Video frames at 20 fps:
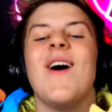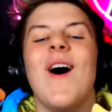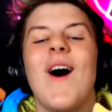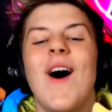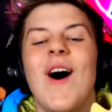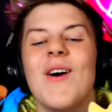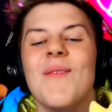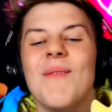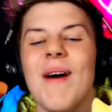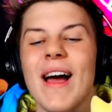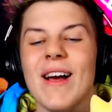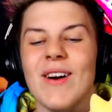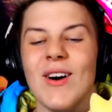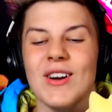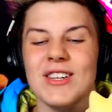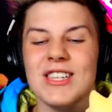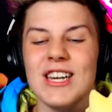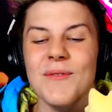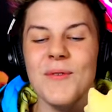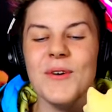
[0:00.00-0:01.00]
Oh my
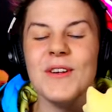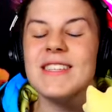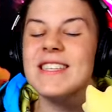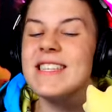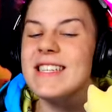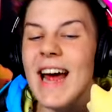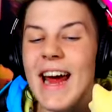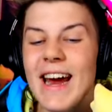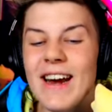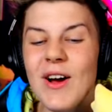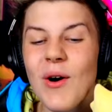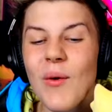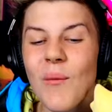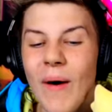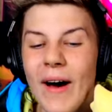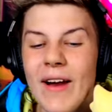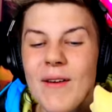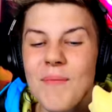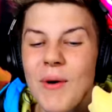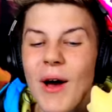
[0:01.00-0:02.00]
gosh, if it stayed at
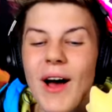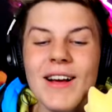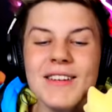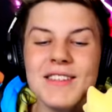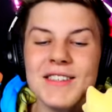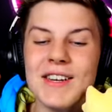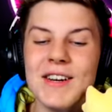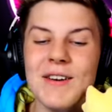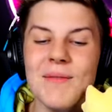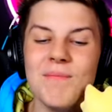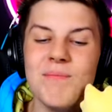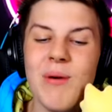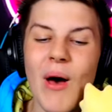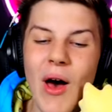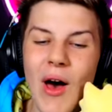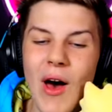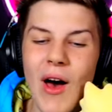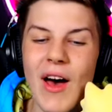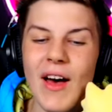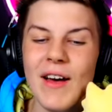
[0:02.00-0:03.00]
one person
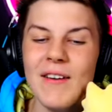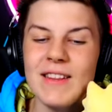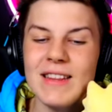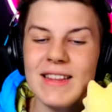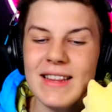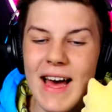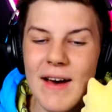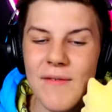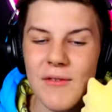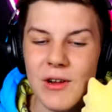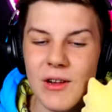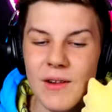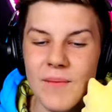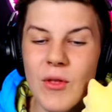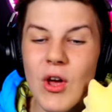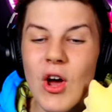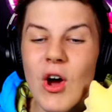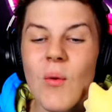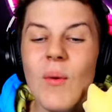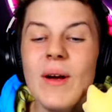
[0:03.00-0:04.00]
per level,
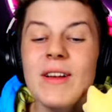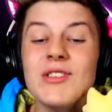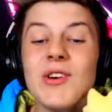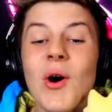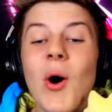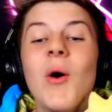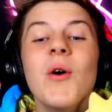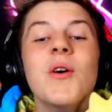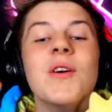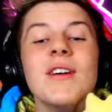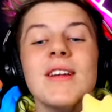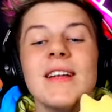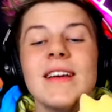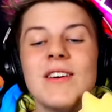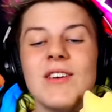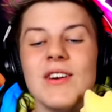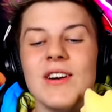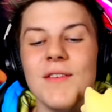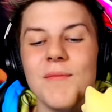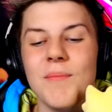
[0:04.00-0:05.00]
we totally
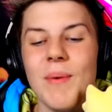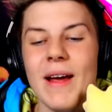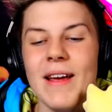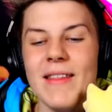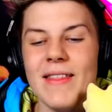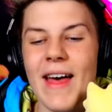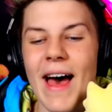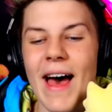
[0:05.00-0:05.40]
could have beat